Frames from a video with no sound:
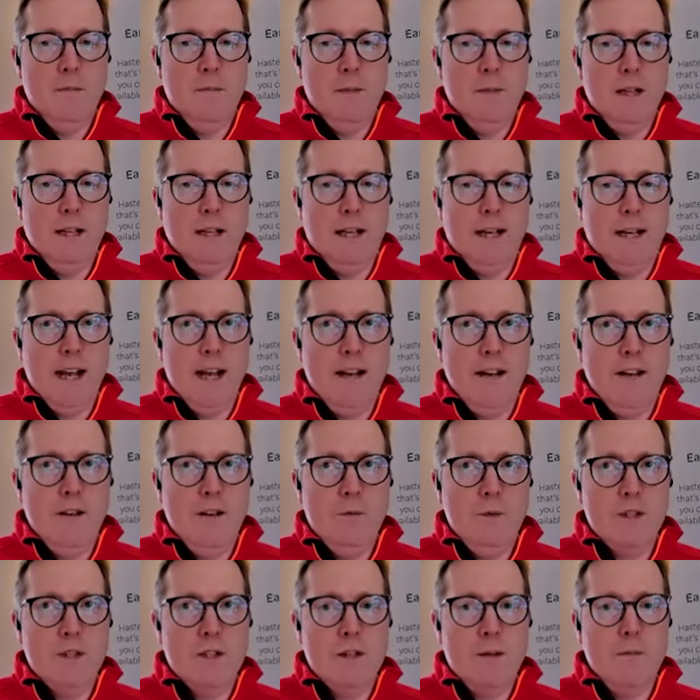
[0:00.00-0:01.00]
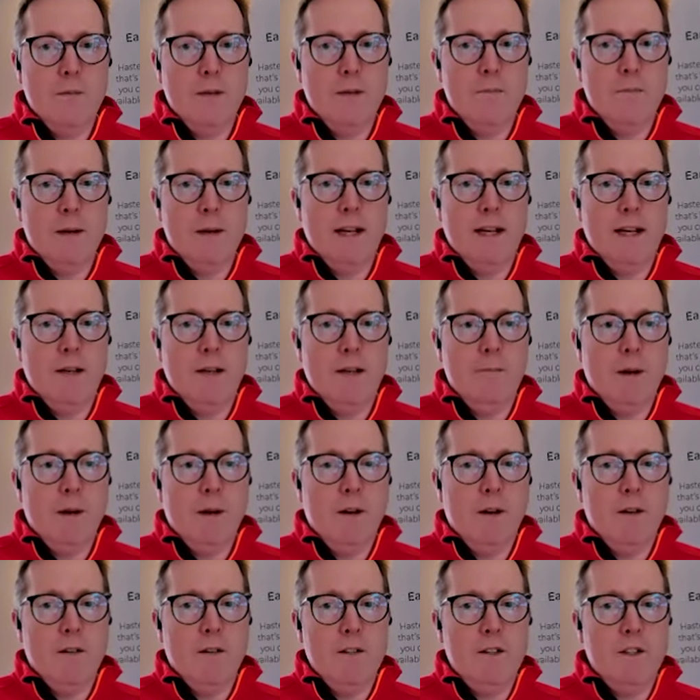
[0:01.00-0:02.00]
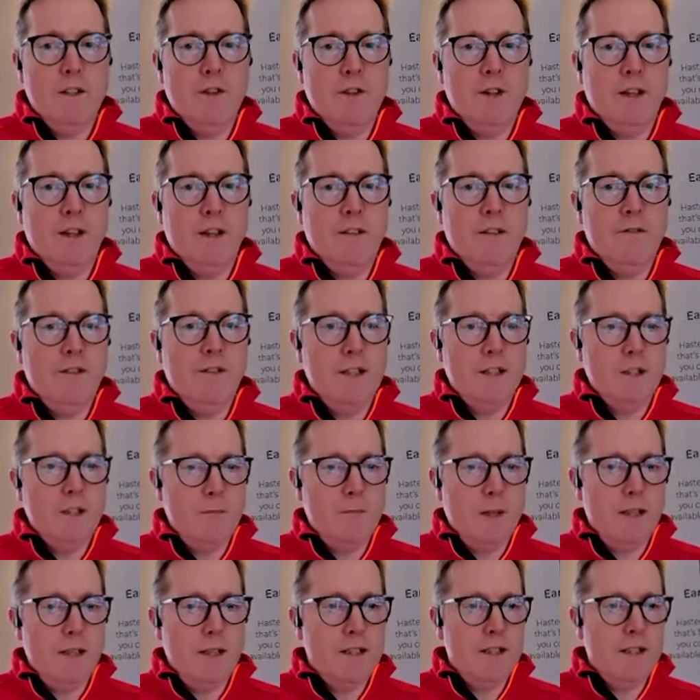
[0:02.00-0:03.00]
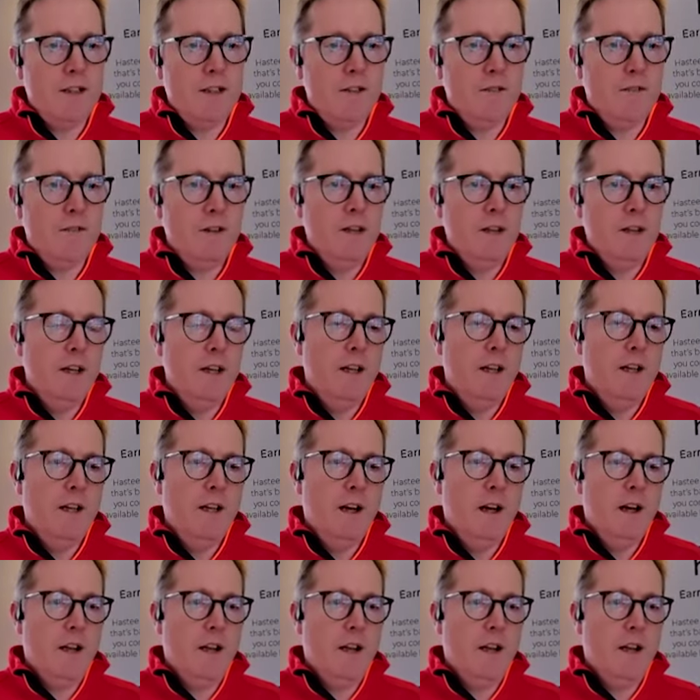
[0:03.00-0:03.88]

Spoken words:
Again, with some of the banking partners, you can give visibility of